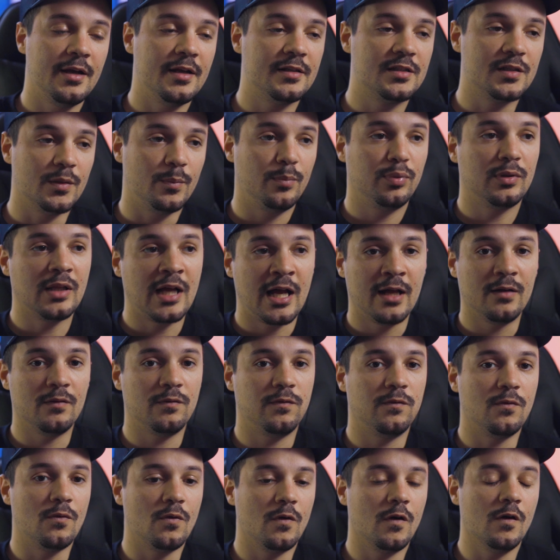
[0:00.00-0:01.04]
It's a
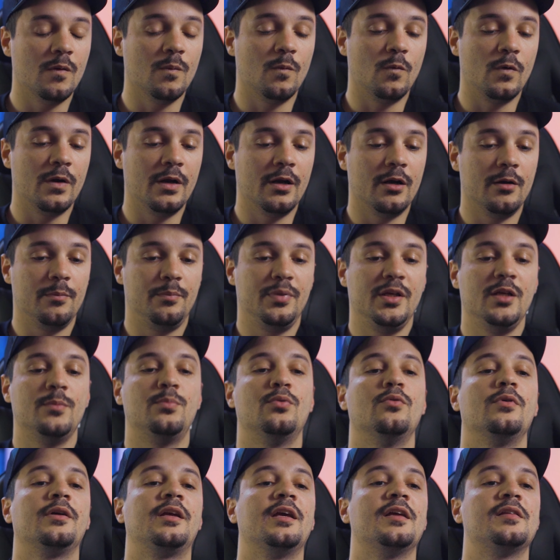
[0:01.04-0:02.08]
platform where
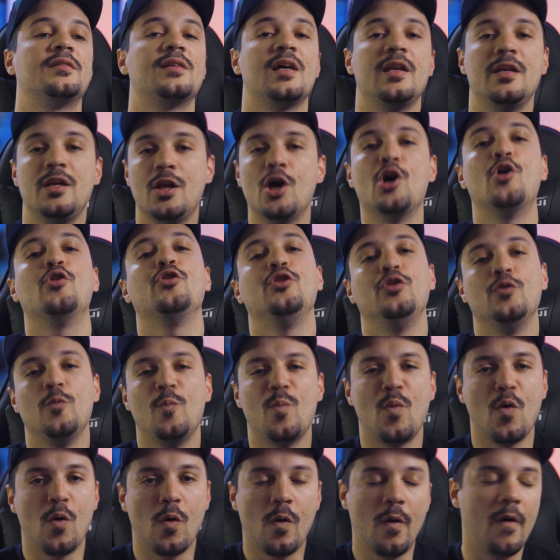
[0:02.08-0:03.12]
people get to know you
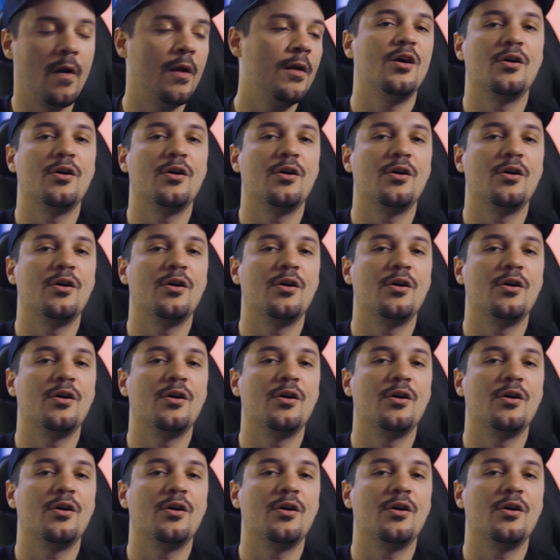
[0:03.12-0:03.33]
more